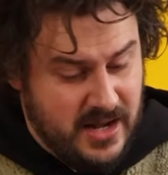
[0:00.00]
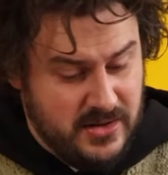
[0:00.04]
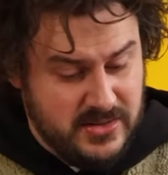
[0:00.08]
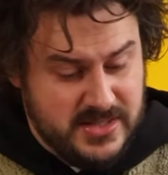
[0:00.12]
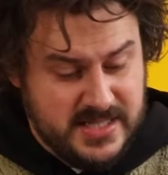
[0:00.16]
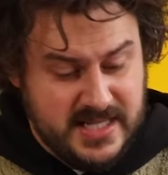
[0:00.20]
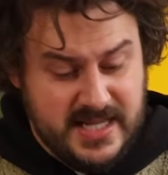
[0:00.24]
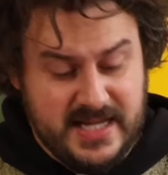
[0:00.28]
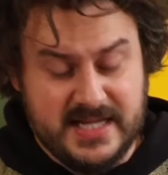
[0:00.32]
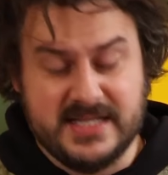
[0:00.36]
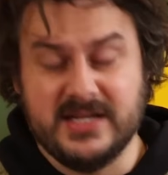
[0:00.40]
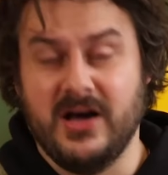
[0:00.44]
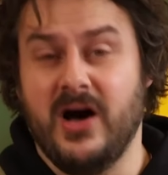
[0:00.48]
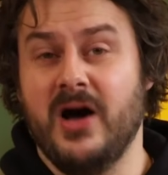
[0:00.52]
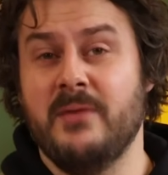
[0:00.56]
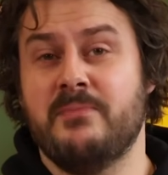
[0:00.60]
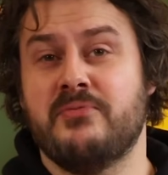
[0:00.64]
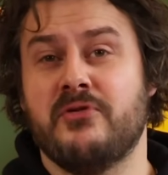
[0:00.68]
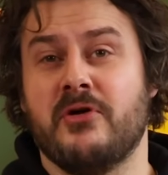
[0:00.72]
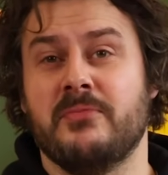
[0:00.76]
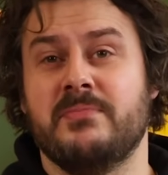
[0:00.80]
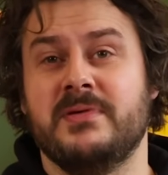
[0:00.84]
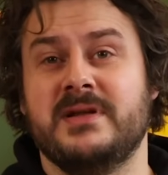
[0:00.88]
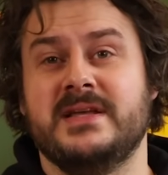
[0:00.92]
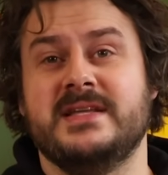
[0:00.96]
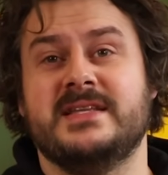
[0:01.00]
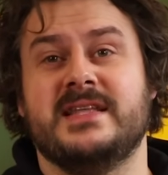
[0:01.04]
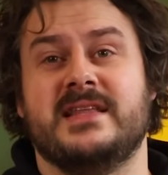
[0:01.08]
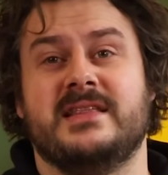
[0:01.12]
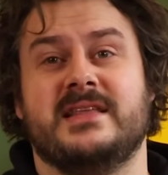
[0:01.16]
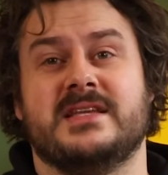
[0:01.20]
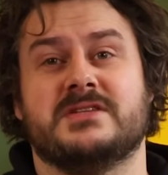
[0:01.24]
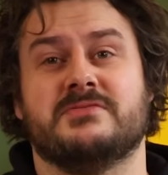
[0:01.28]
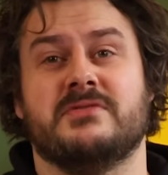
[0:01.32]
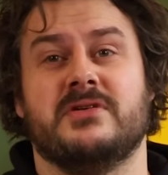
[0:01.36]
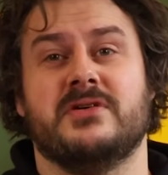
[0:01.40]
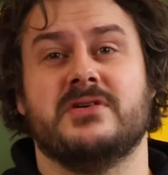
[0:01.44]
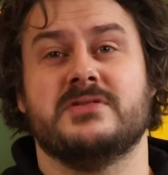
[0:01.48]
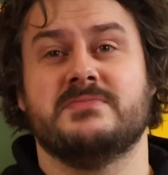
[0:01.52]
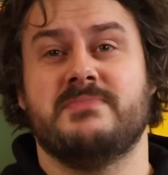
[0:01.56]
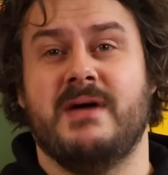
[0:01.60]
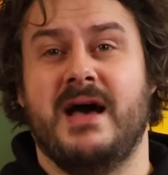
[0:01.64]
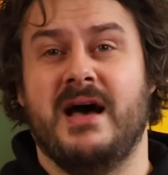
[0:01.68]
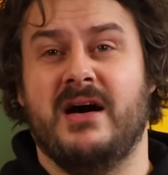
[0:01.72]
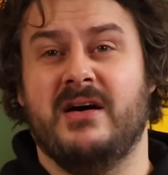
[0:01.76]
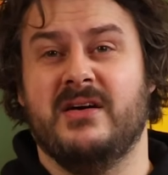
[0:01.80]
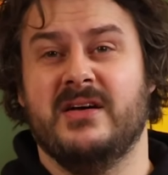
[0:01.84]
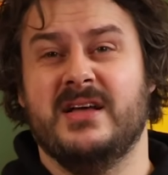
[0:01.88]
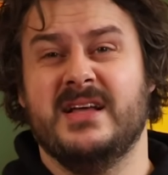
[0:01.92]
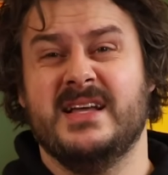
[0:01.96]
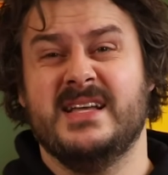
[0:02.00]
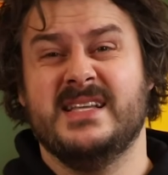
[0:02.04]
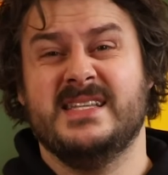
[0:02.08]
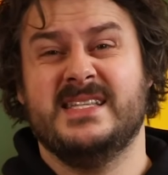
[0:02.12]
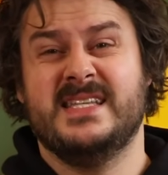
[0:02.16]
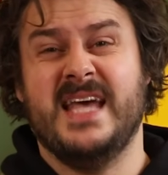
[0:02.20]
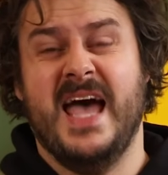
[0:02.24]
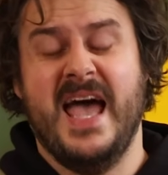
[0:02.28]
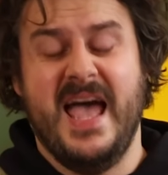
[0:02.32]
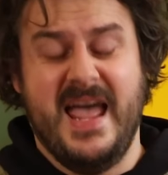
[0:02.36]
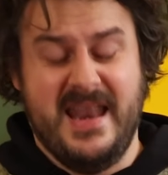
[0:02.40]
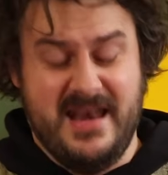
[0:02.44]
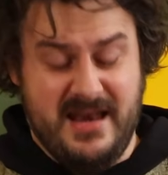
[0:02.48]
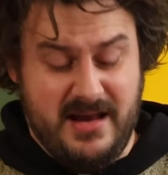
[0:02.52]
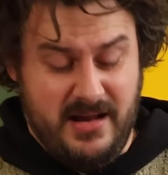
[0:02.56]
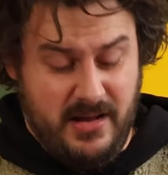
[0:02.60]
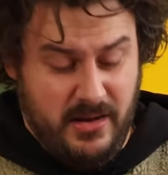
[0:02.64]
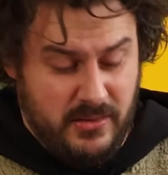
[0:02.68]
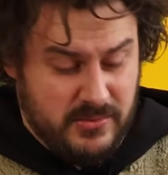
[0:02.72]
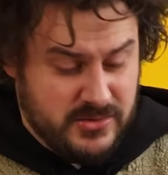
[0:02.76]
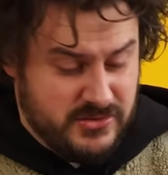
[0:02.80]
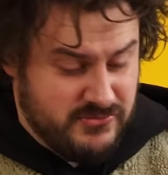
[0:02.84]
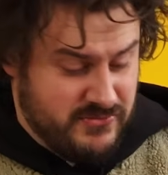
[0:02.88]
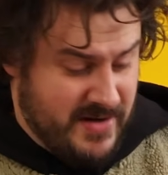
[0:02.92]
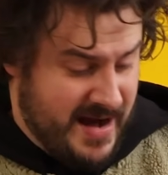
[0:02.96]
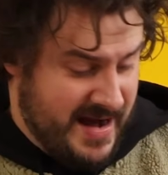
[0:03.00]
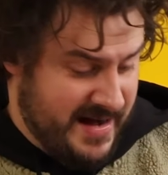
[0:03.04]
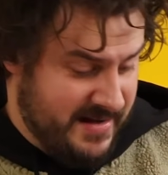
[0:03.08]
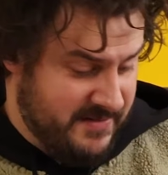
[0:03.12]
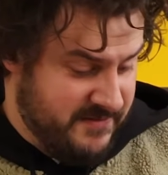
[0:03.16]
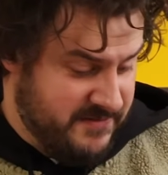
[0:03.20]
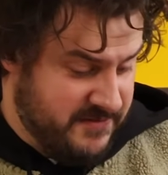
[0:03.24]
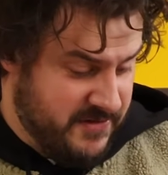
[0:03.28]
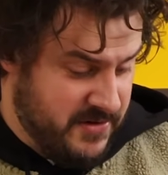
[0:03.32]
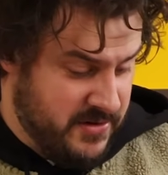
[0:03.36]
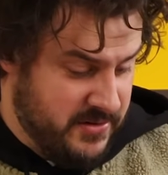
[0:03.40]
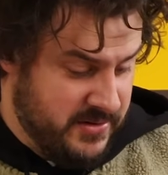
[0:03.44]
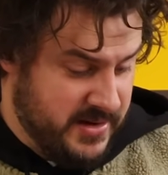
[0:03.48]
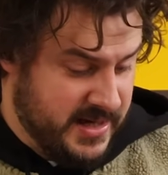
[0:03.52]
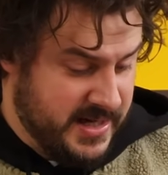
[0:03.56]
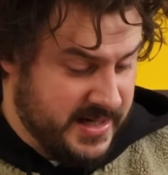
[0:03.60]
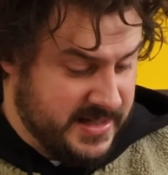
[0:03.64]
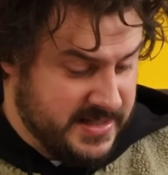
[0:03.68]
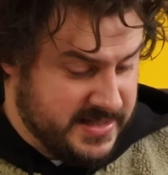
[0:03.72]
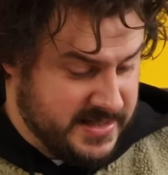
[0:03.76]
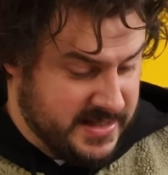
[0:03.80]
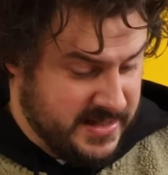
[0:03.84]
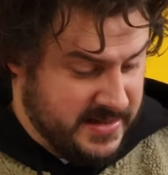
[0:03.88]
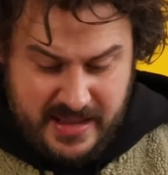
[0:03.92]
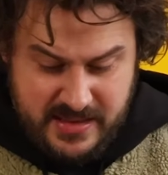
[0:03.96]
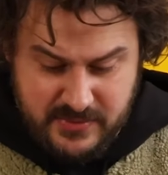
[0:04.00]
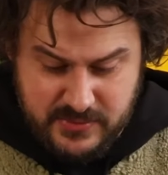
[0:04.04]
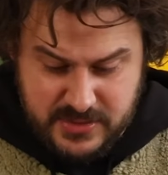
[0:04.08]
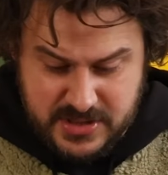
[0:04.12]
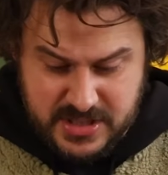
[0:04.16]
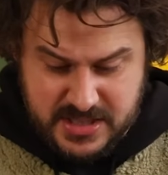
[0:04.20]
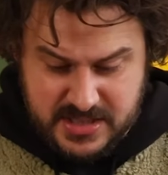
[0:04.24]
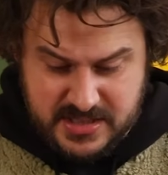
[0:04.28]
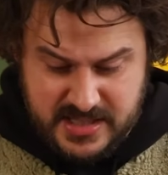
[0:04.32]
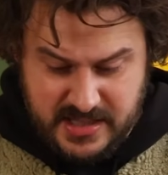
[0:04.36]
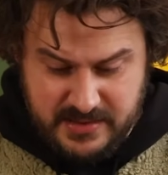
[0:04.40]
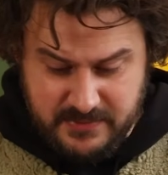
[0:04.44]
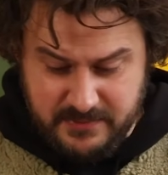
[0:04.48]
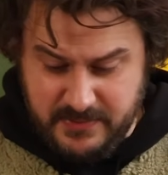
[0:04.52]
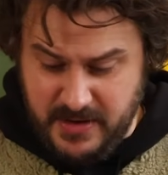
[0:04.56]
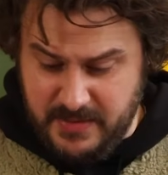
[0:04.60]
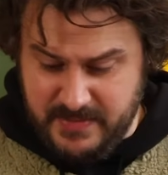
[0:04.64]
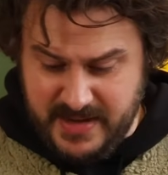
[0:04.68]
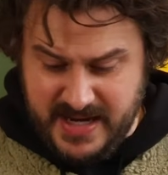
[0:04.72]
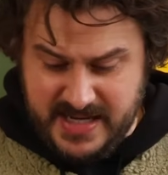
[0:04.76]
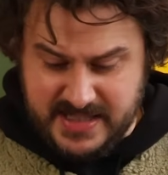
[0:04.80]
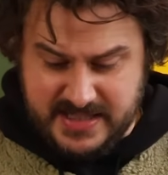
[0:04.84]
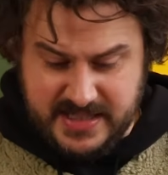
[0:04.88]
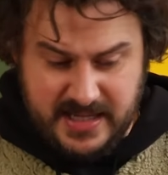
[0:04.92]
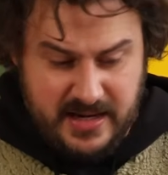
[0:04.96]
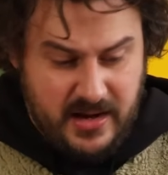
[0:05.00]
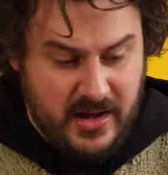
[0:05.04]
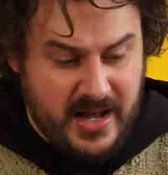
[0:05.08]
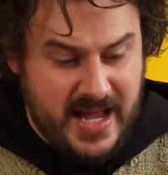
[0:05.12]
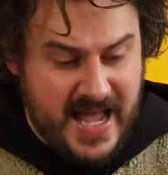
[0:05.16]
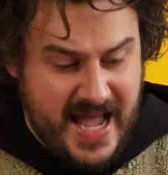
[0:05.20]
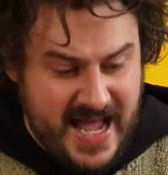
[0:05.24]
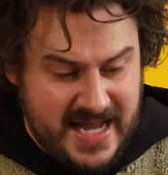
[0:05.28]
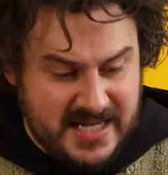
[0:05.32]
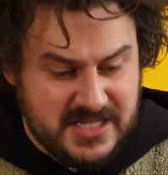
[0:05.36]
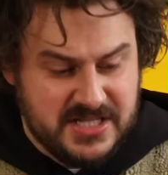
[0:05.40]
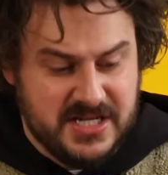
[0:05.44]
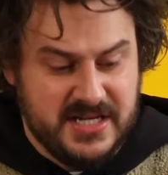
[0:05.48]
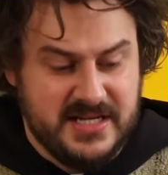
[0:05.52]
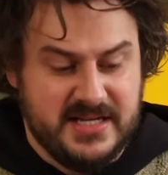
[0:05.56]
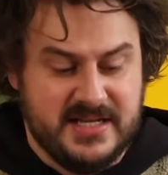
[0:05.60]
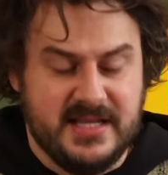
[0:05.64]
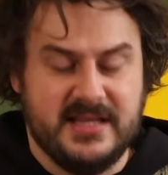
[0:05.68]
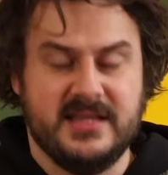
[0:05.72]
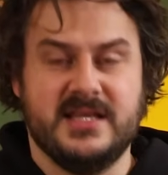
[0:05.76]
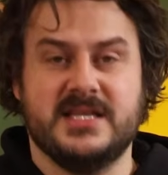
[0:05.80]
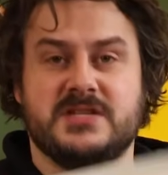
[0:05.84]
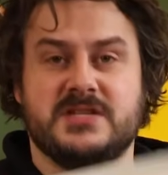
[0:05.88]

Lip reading: go to this. I probably did this when I was about 10. I was rattling through these and they were just amazing. I actually did